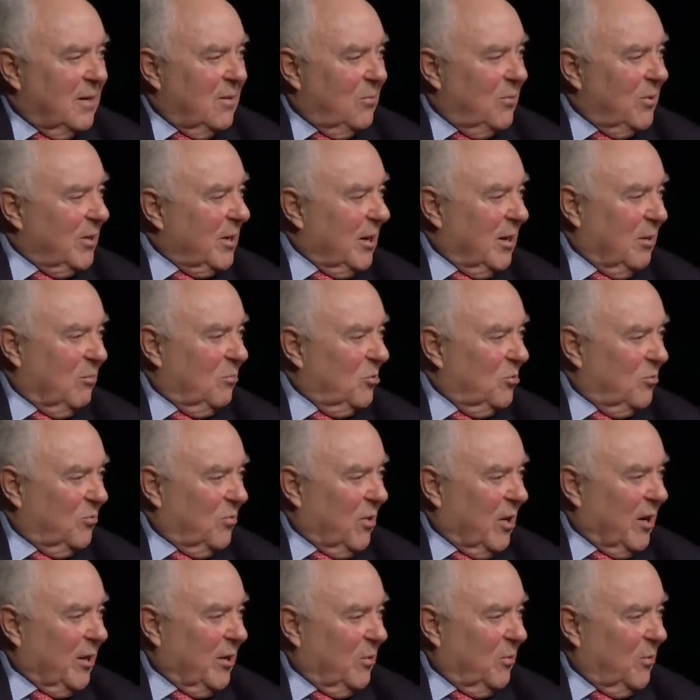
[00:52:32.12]
We got to move
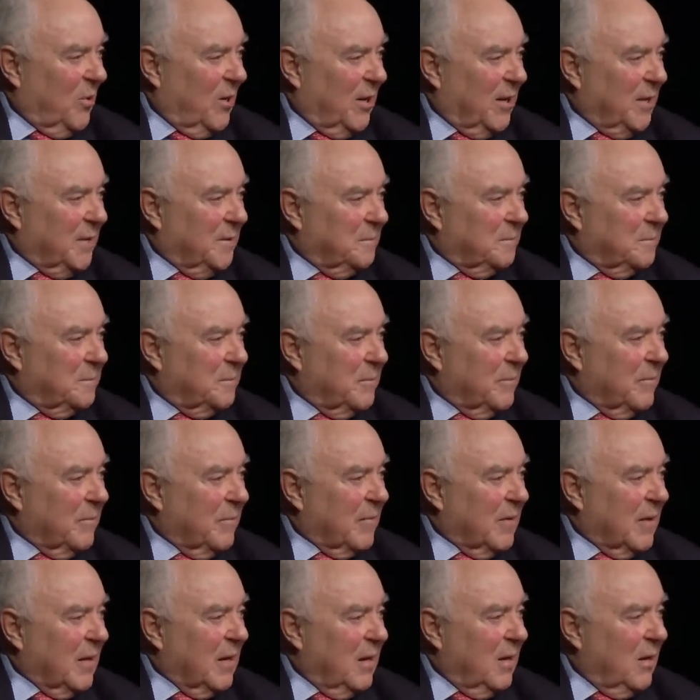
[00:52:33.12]
right away
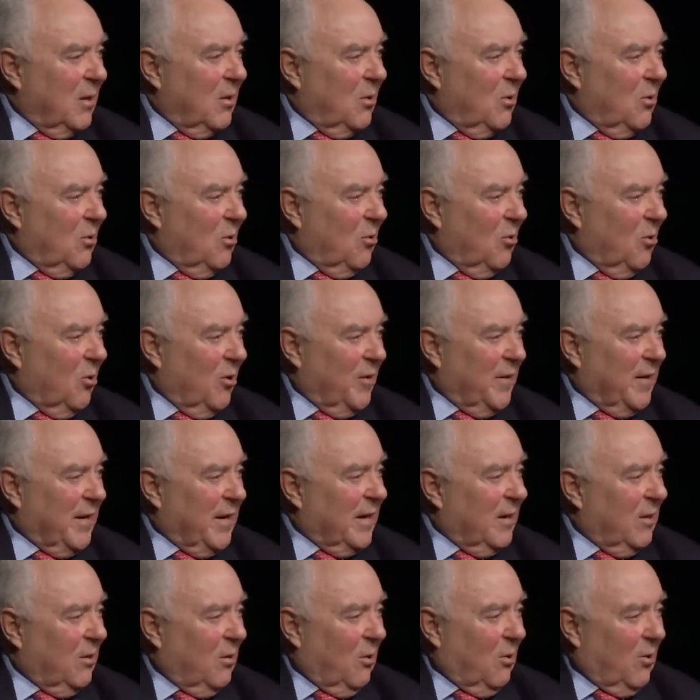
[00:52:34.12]
or the
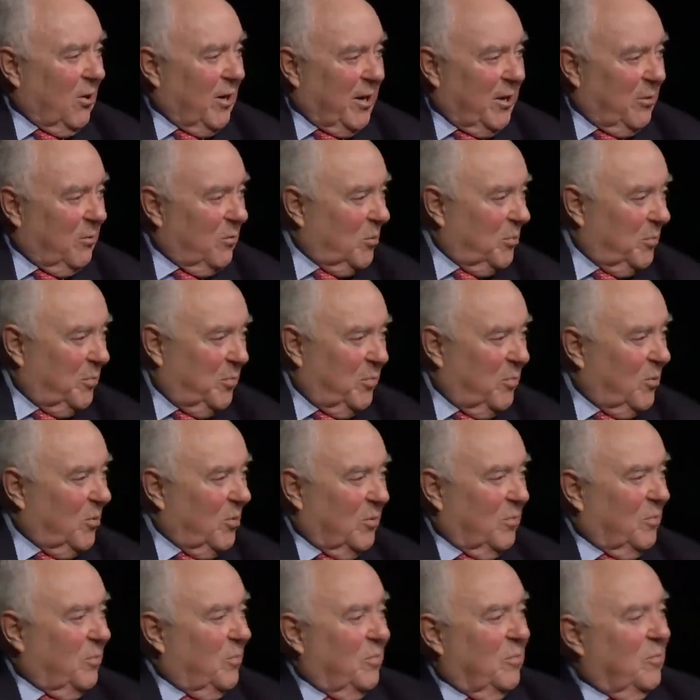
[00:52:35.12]
NRA will,
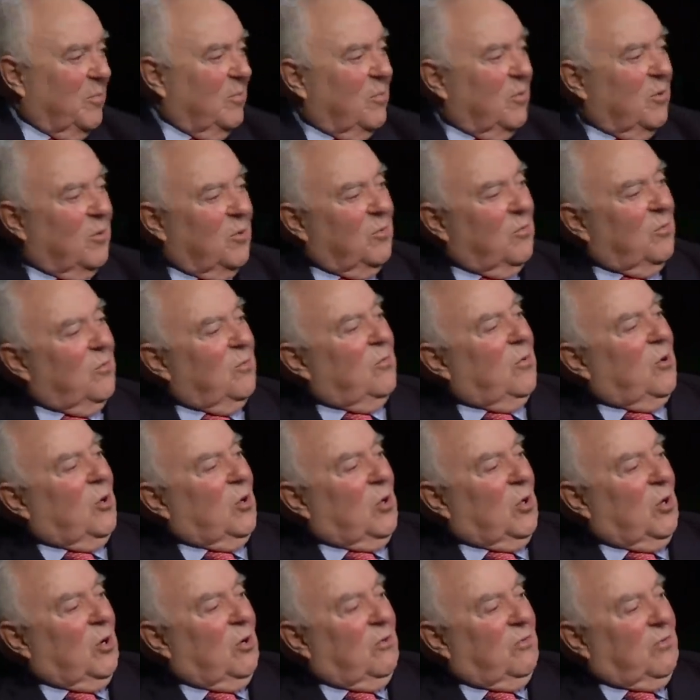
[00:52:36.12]
will, will
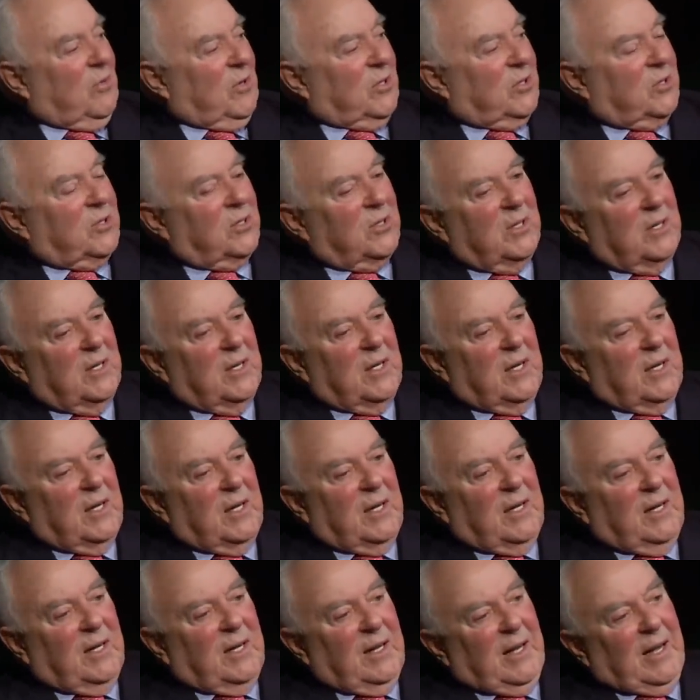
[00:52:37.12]
roll over us.
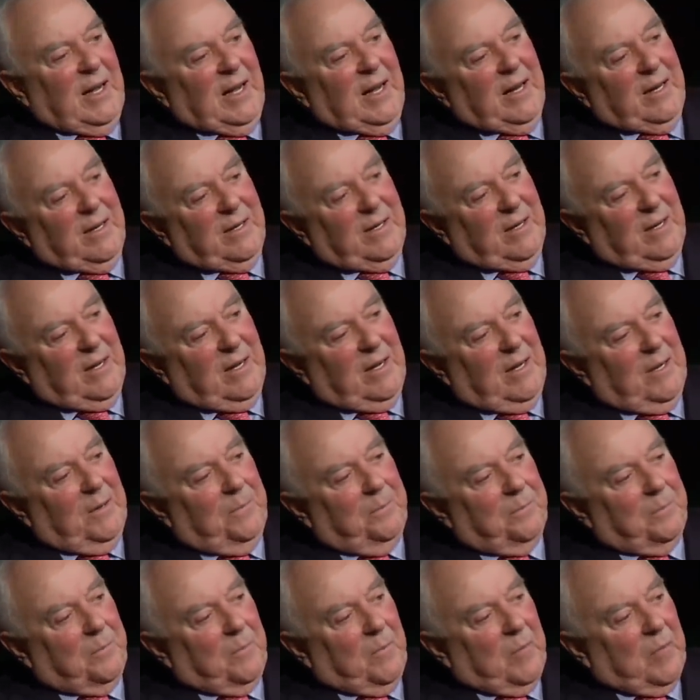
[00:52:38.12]
And
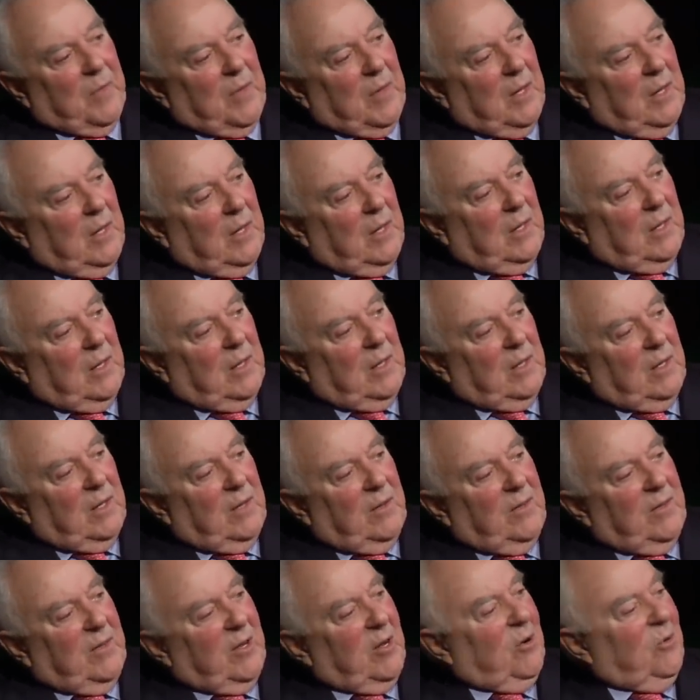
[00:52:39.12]
uh,
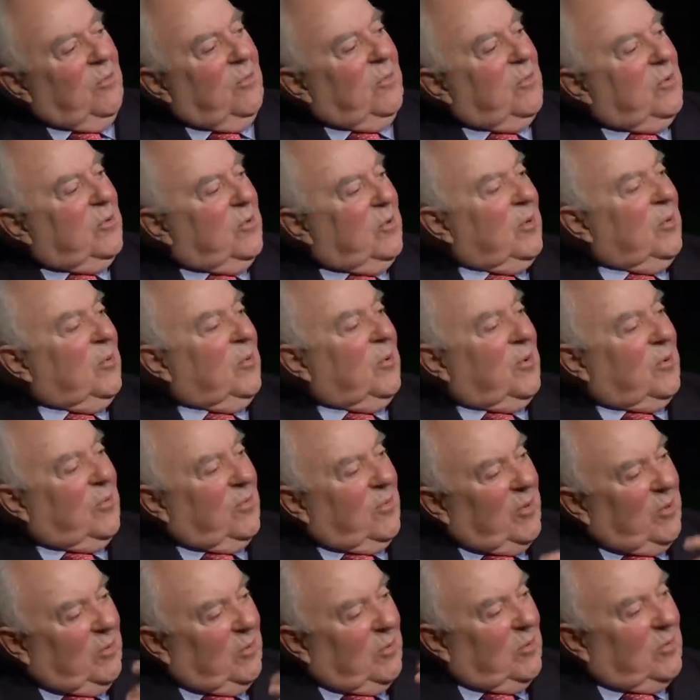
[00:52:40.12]
there, there, were,
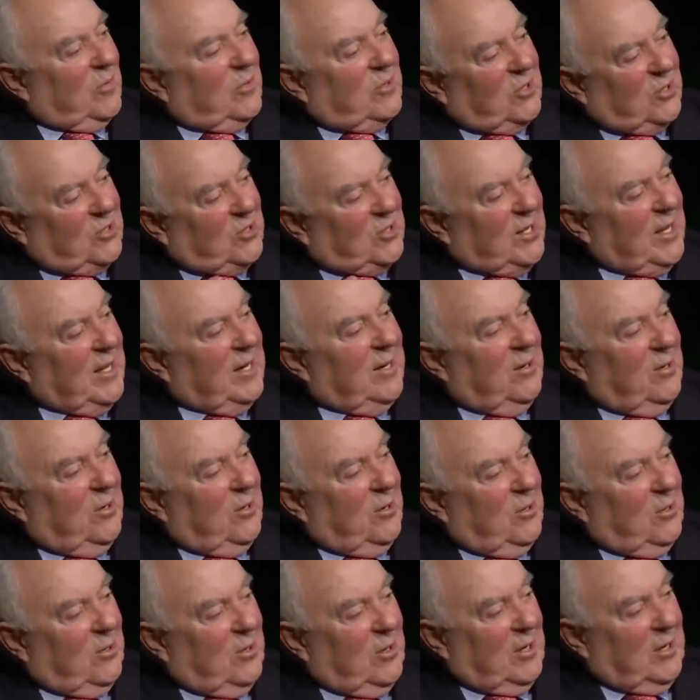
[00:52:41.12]
there was
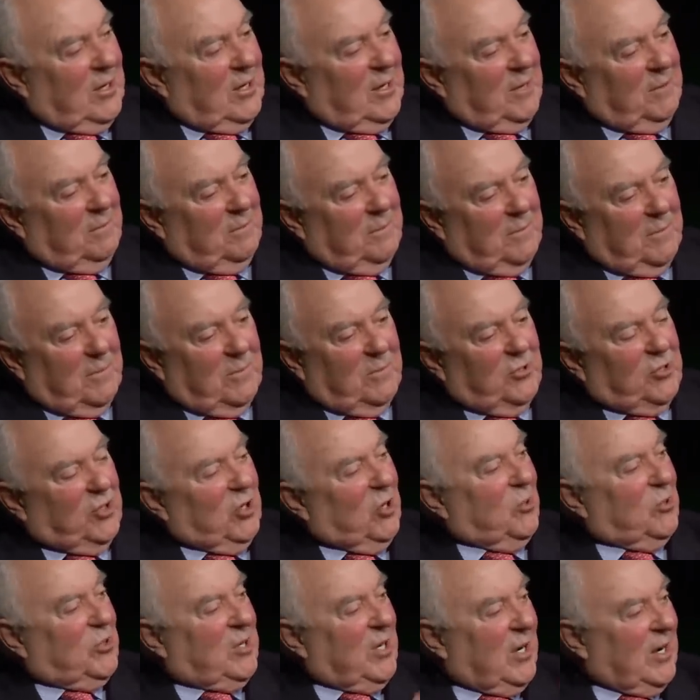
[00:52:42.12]
Senator uh,
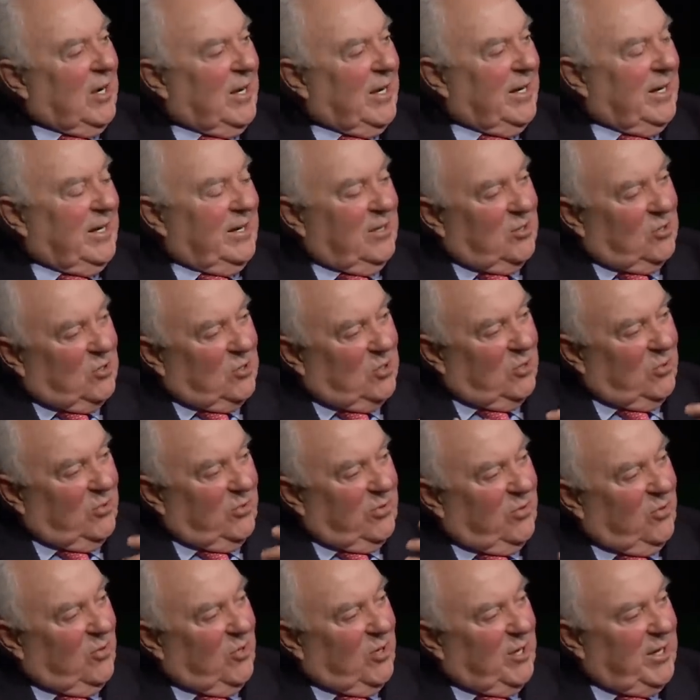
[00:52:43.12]
Joe Tydings who
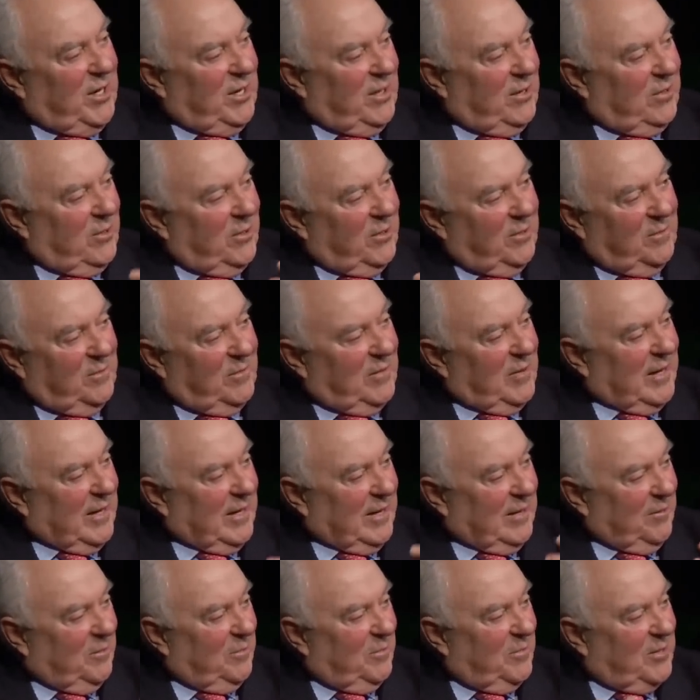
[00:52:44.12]
thought he could
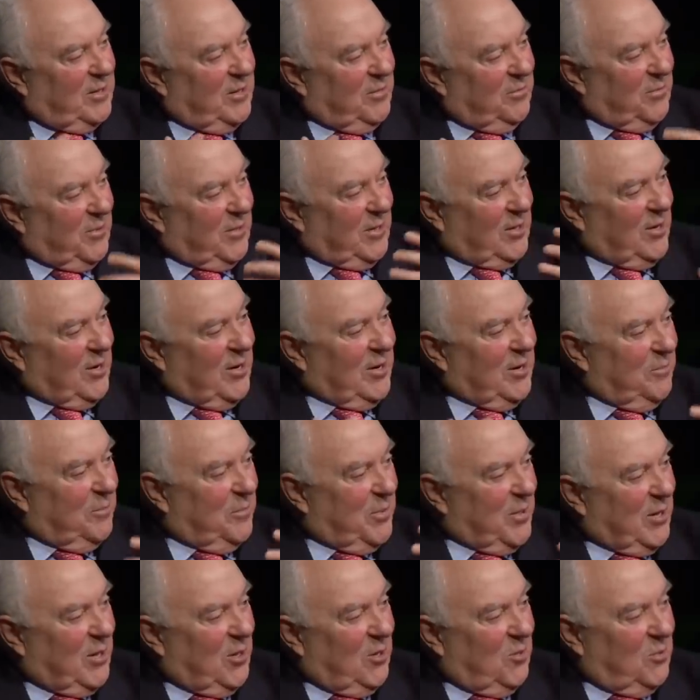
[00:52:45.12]
had a different kind of
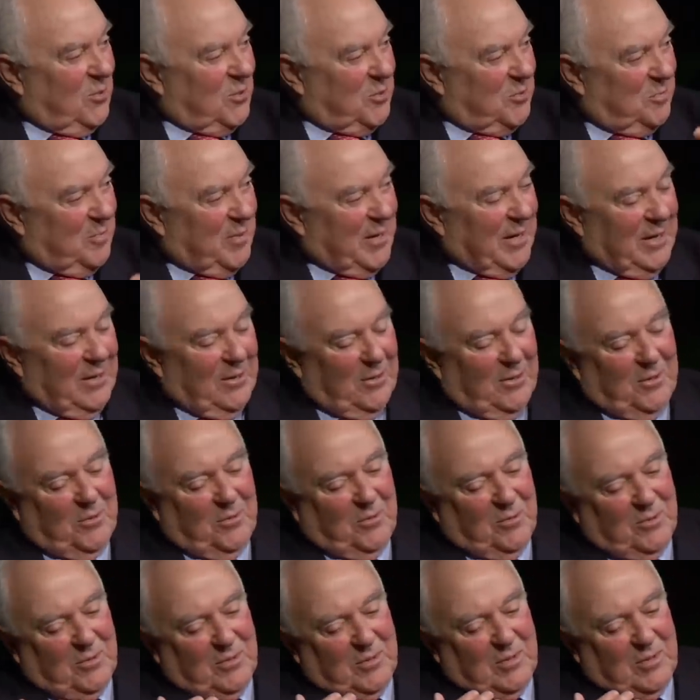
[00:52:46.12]
bill that was better,